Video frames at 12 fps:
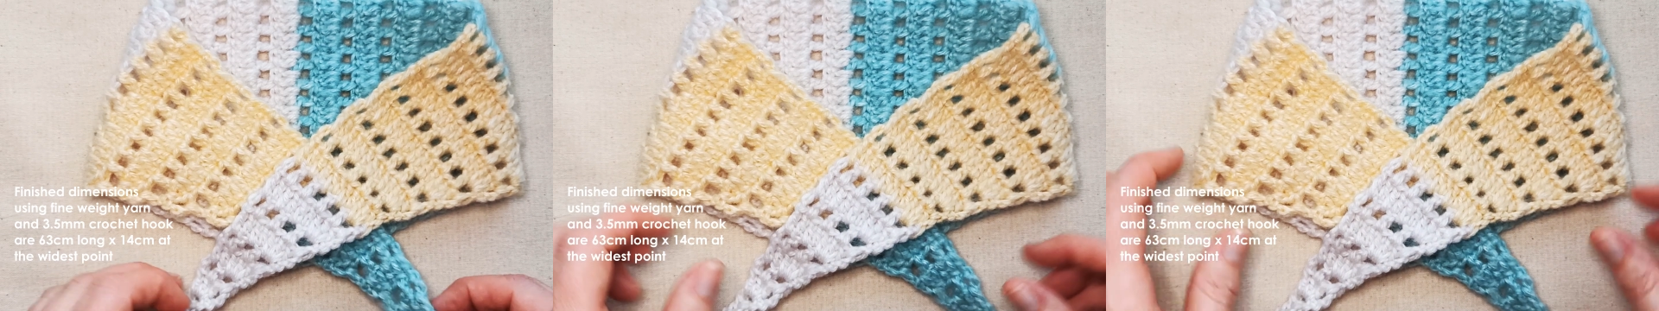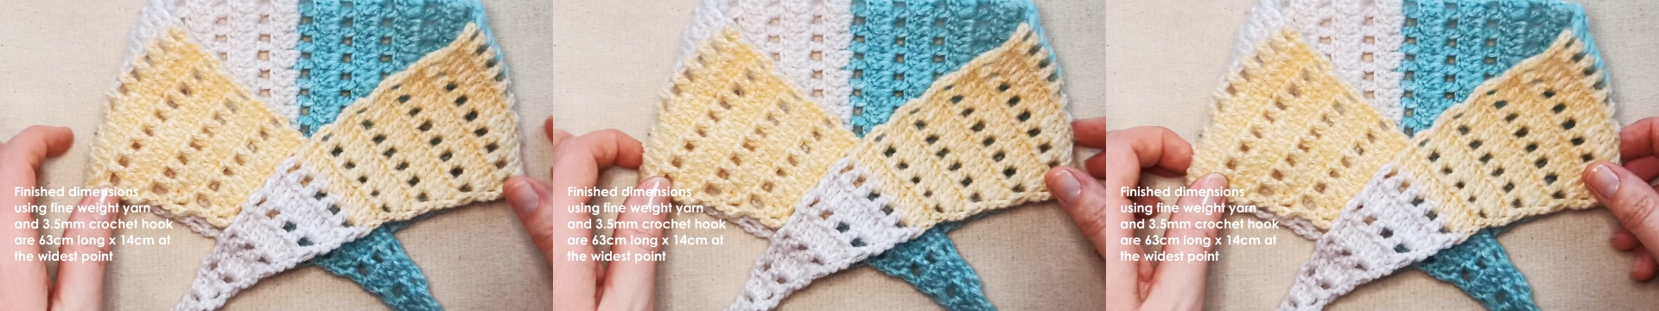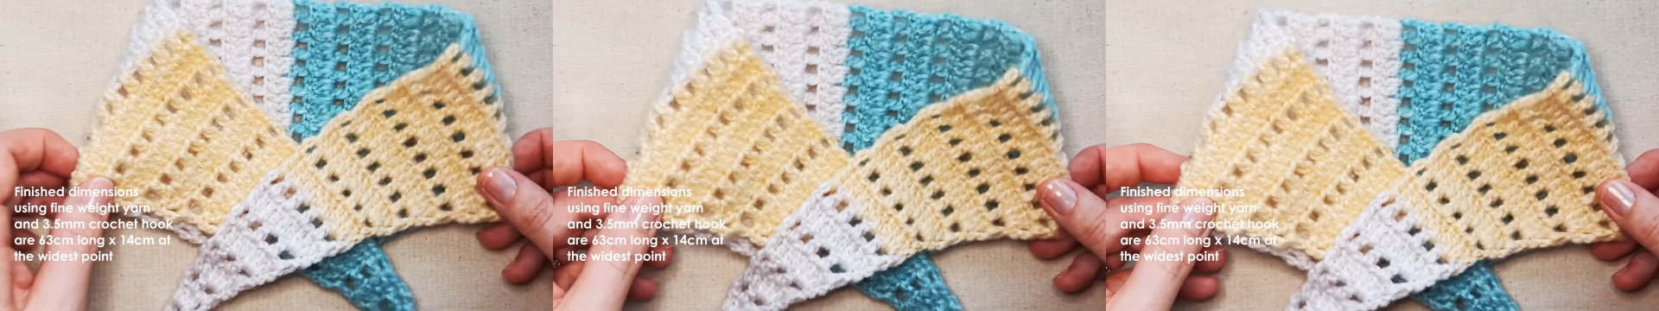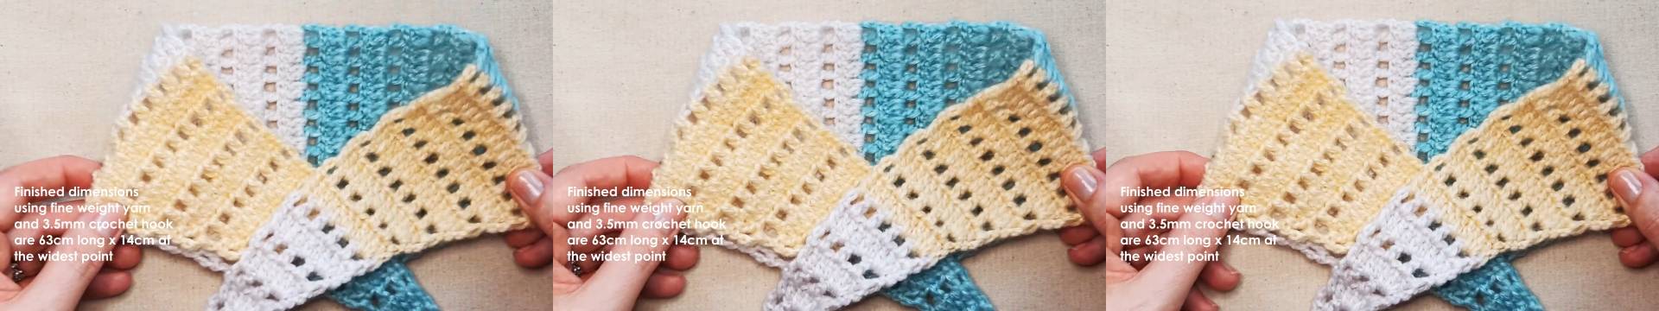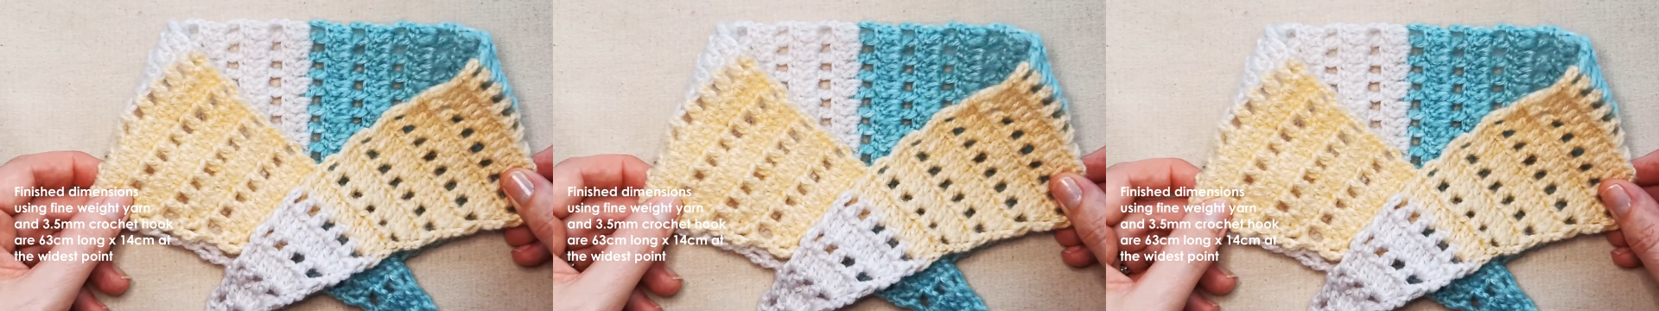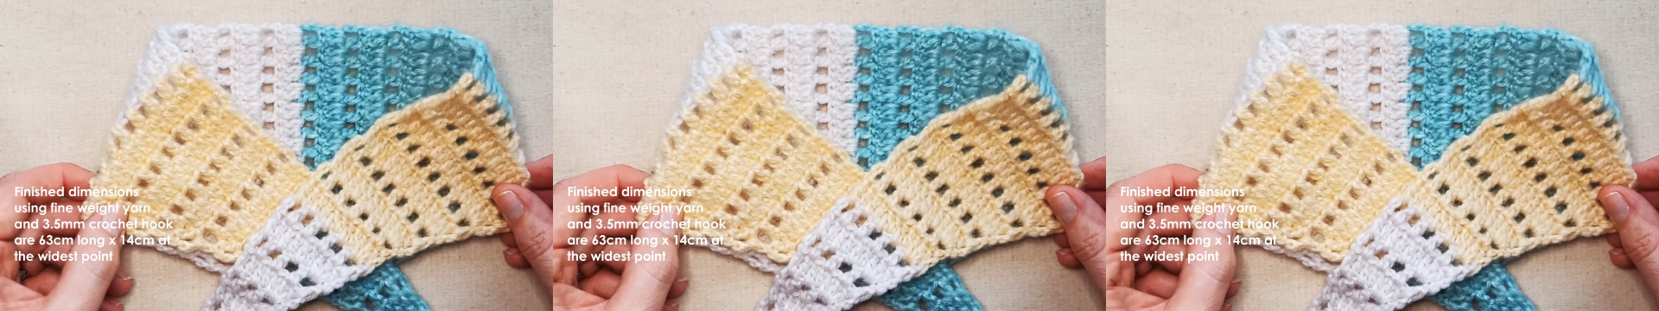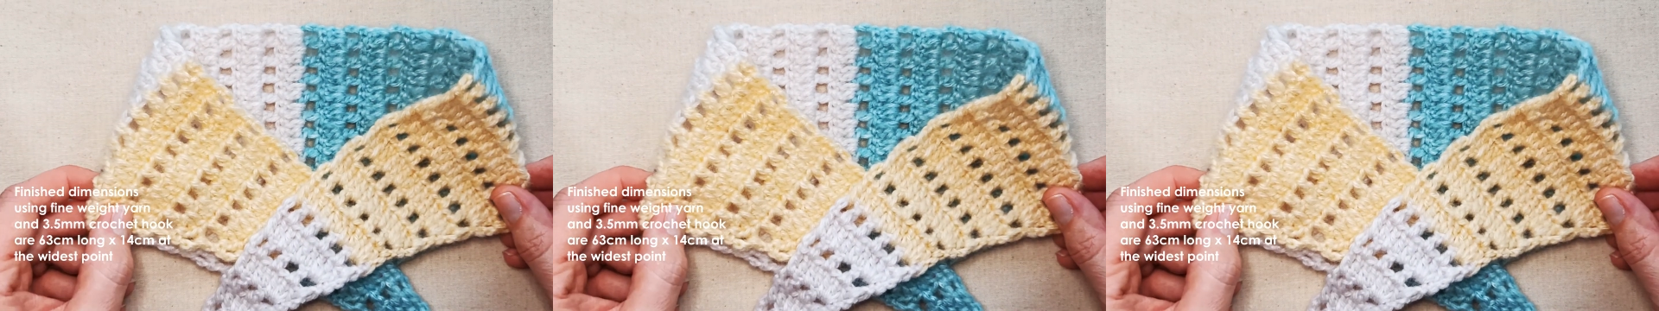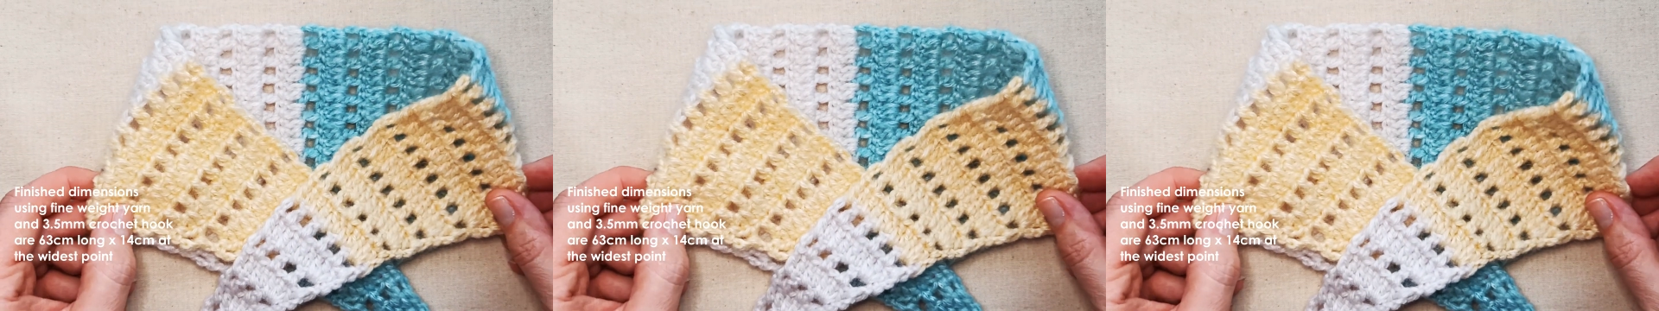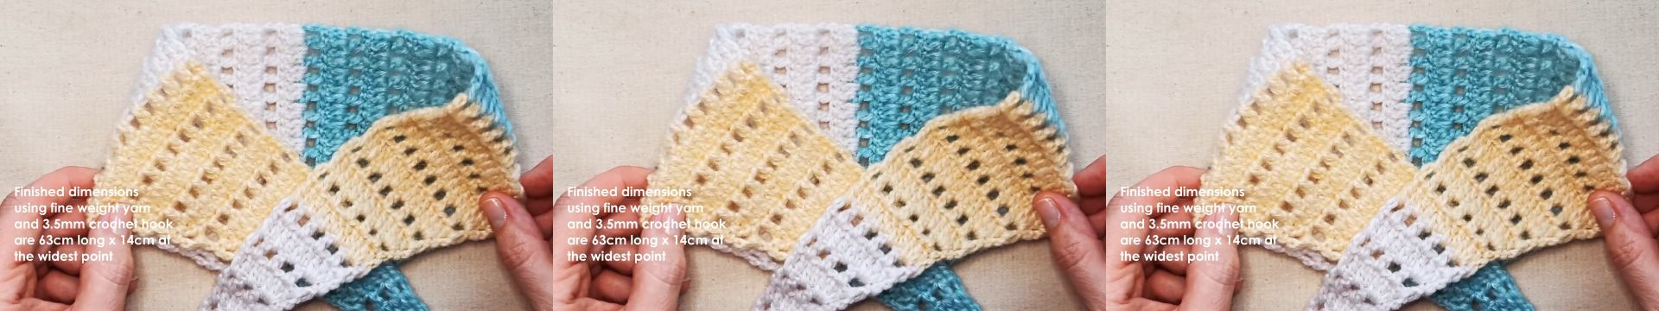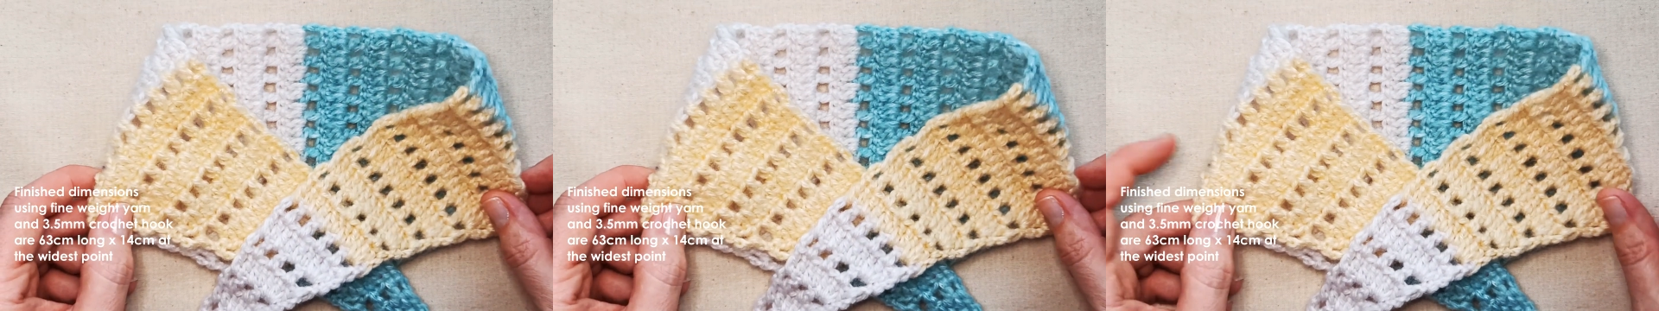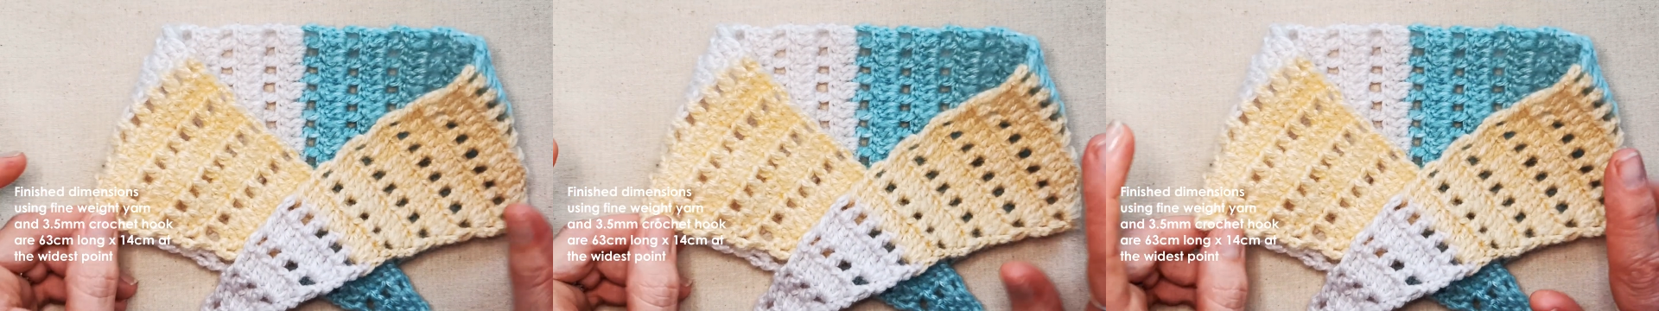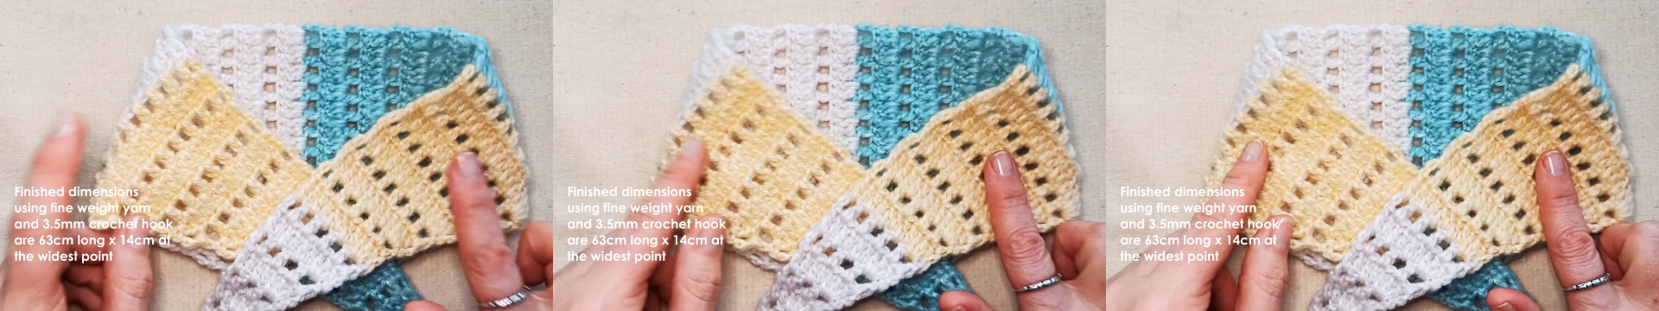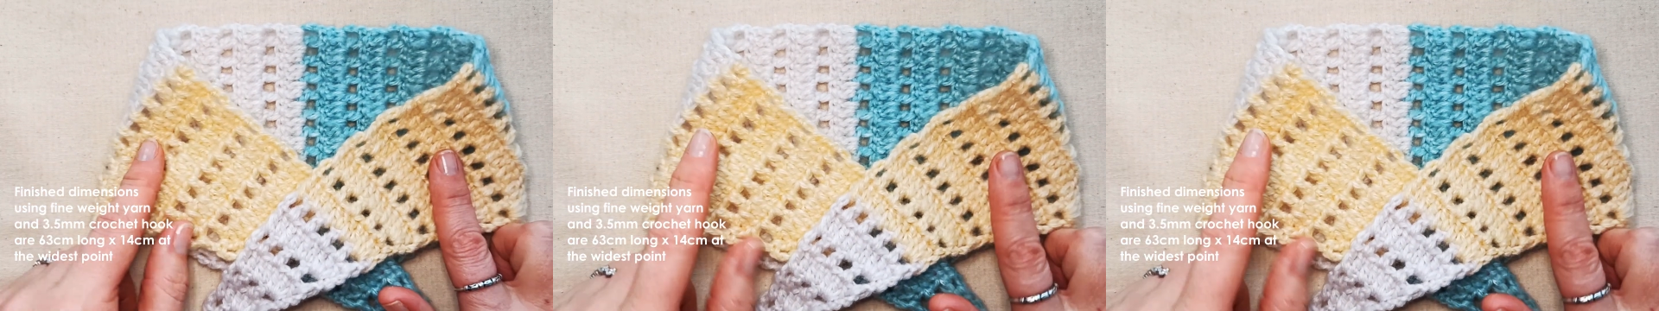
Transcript: [unreadable: no face in view]